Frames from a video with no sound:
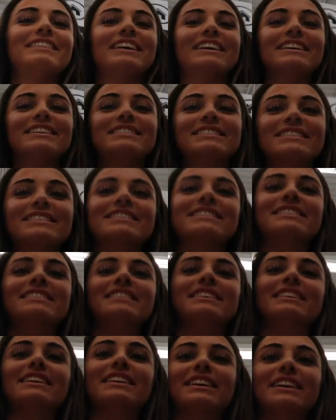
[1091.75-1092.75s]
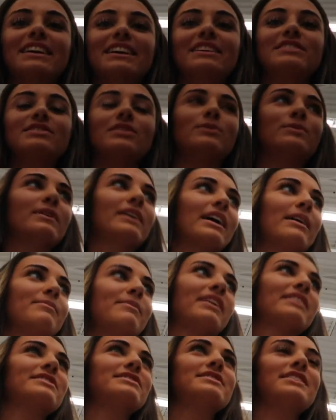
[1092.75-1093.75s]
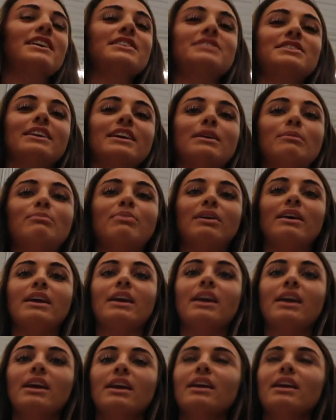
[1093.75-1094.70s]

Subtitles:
This, don't worry, I'm not just touching it, but